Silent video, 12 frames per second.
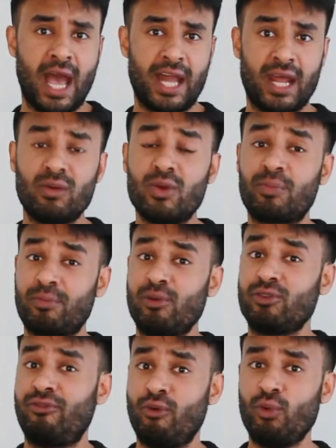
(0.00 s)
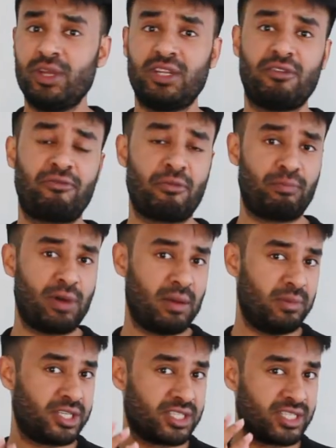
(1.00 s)
And I approached 40 different
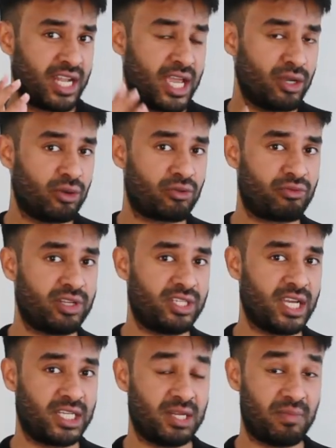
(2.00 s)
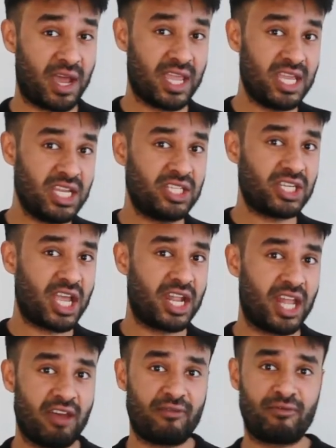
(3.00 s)
publishers and I got rejected by each
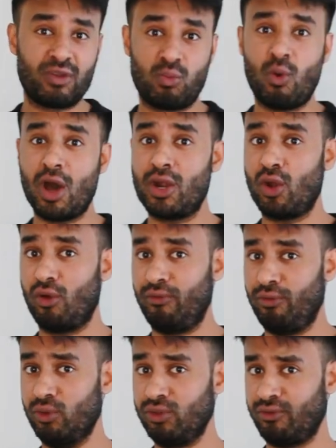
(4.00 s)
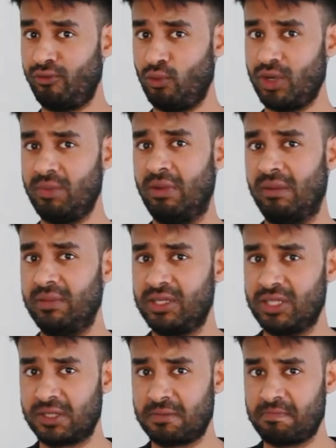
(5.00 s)
and every one of those 40
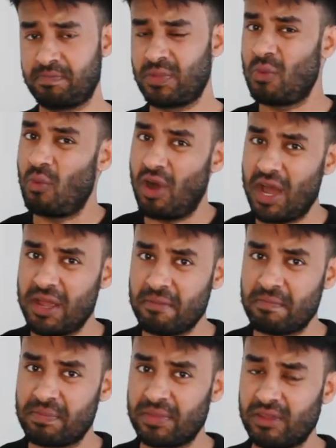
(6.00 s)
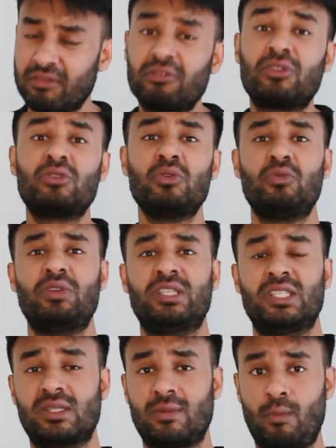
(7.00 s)
publishers. Why? For two
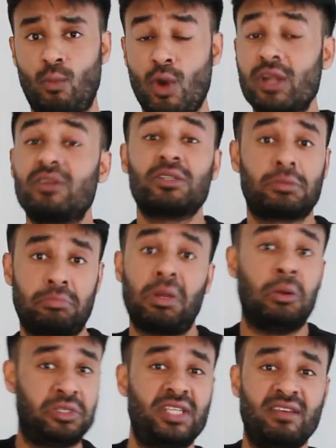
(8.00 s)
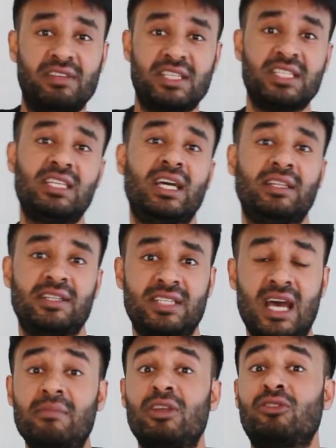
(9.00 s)
reasons. One, because I was 17 at the
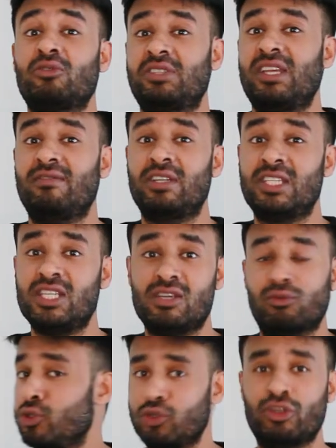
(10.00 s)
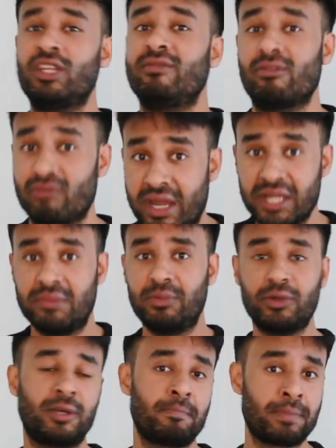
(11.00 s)
time. They thought 17-year-olds shouldn't even write a
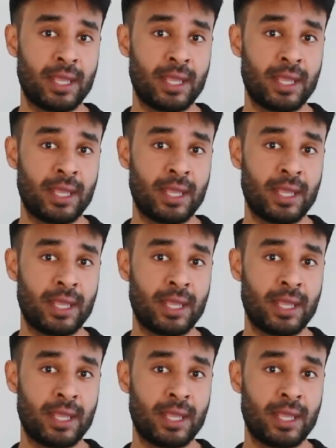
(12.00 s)
book.